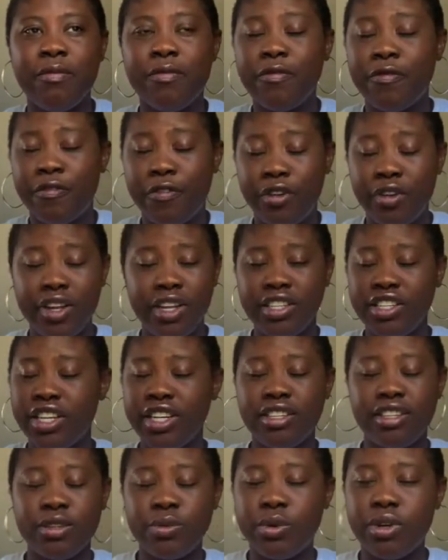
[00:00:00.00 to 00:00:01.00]
following
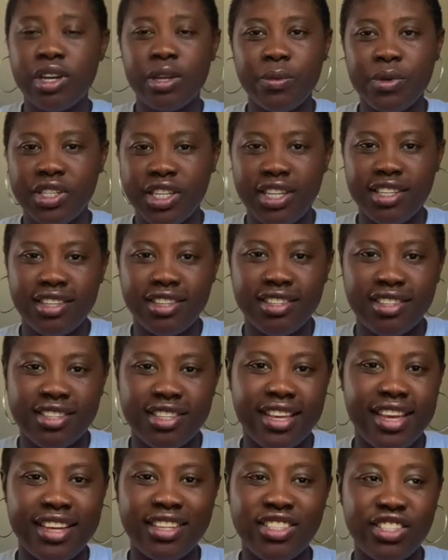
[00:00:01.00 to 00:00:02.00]
Jesus, walking with
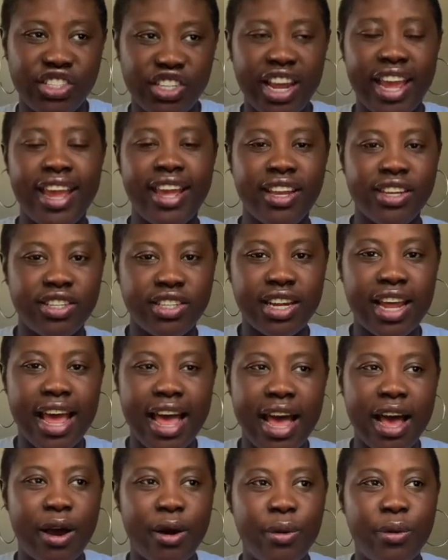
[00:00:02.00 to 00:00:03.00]
Jesus, has changed
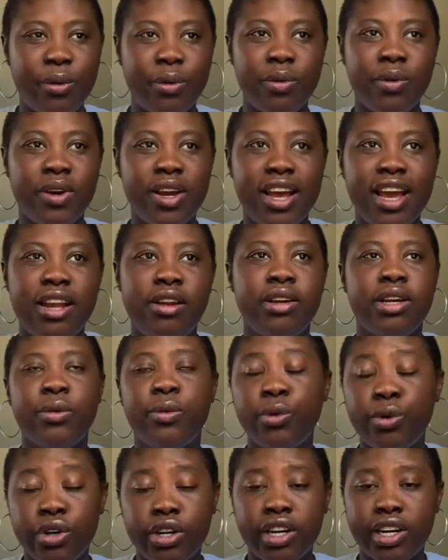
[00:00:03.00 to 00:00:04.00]
how I look at
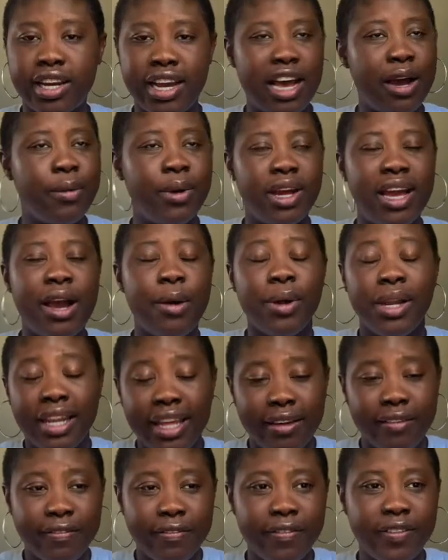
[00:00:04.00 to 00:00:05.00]
work, how I
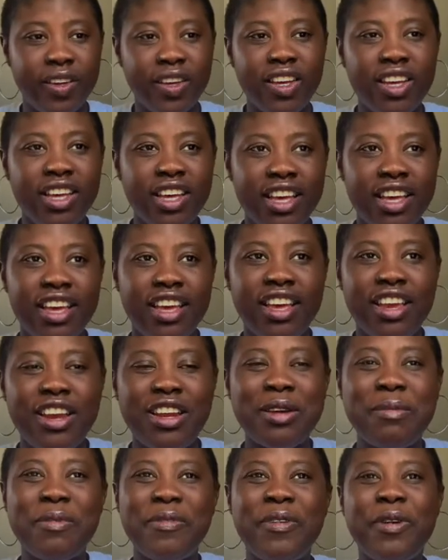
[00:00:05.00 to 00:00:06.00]
live.
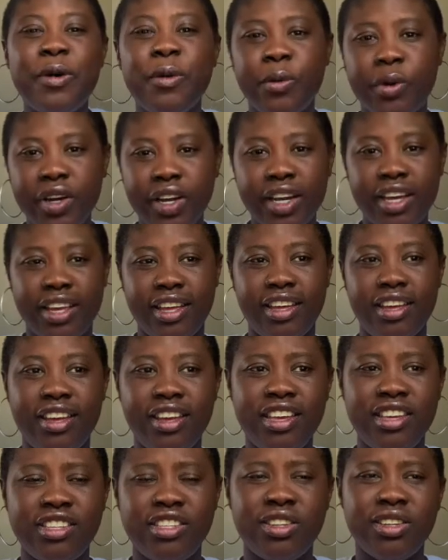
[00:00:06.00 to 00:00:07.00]
Before work,
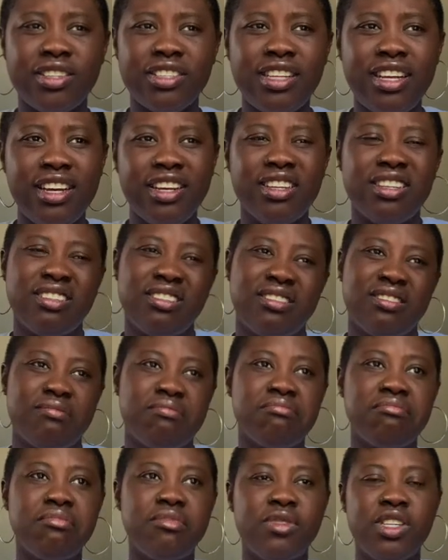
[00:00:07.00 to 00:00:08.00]
it's just like,
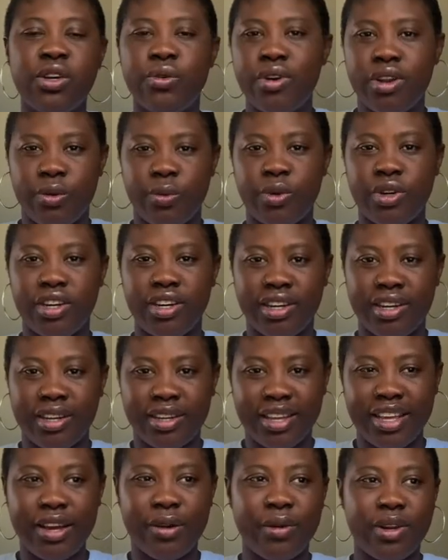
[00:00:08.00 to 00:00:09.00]
you're going to work,
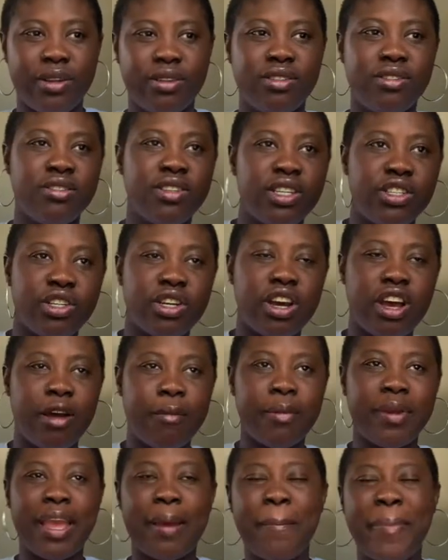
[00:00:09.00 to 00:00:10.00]
you're going to do your
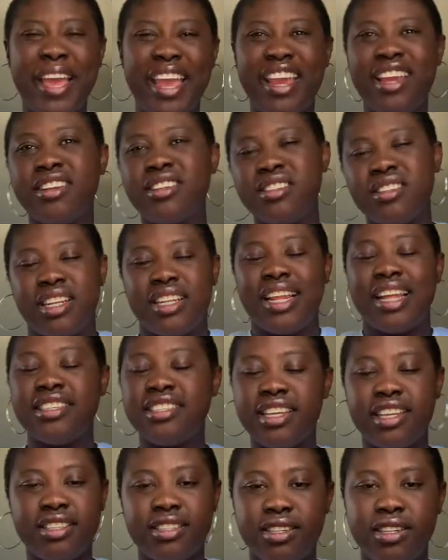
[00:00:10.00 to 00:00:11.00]
job, get paid, and that's
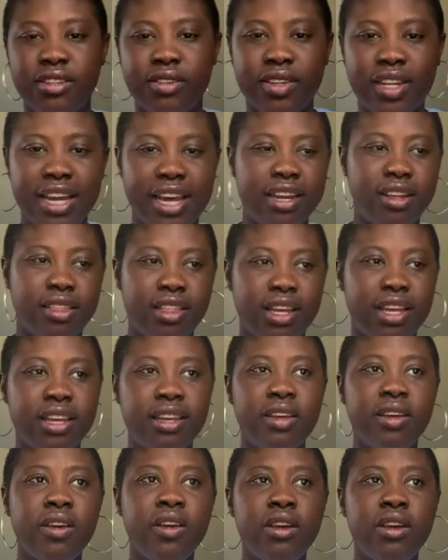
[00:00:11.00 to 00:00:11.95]
it, that kind of thing.